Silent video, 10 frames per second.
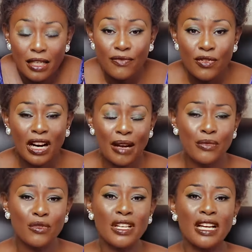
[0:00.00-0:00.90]
If you
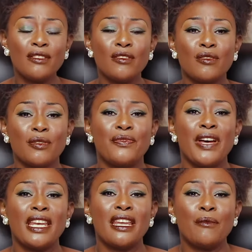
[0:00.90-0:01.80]
come to Chariots of
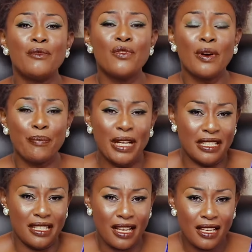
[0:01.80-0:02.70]
Fire and I'm your
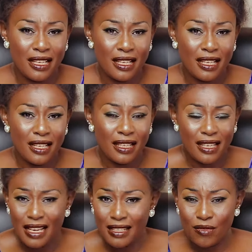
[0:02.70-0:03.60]
pastor,
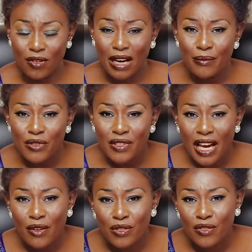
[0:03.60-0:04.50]
yes, you come to the
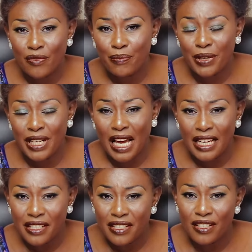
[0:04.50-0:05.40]
house of prayer,
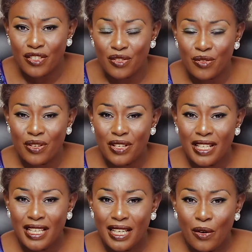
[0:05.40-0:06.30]
I teach you.
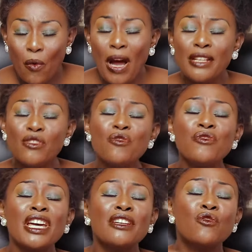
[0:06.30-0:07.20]
Why do you
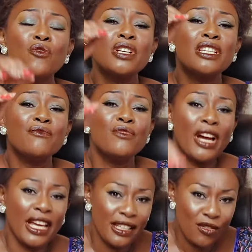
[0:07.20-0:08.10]
then go give
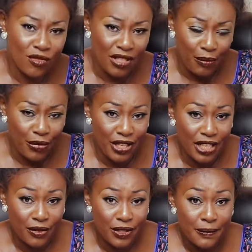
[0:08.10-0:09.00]
your head to
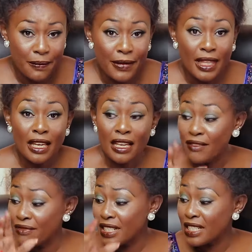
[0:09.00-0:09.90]
somebody else?
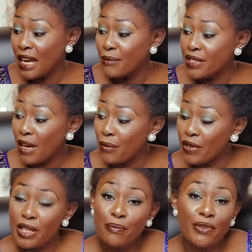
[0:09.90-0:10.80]
Every time
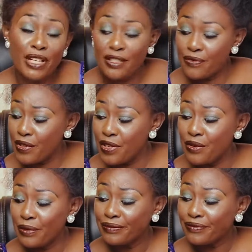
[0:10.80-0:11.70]
somebody prays for
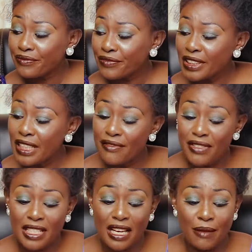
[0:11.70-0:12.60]
you,
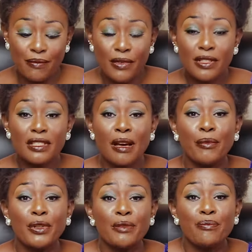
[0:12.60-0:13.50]
every time
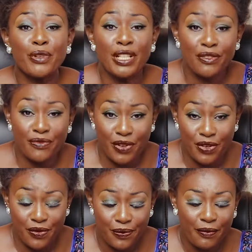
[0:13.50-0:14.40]
somebody prays for
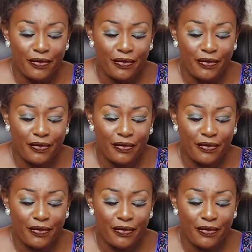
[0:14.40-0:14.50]
you,